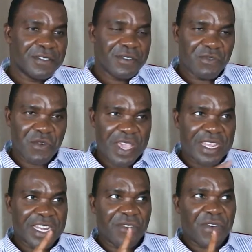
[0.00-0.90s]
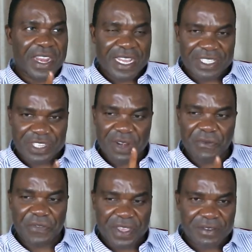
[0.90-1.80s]
were in the financial
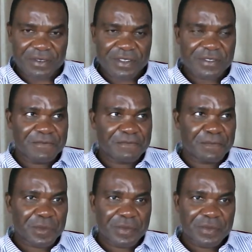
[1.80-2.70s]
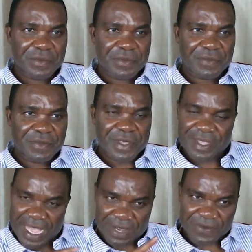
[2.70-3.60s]
field,
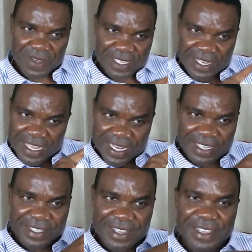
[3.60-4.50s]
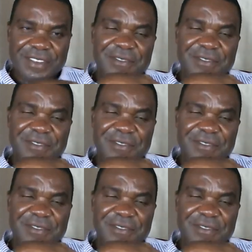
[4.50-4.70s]
that wasn't their destiny.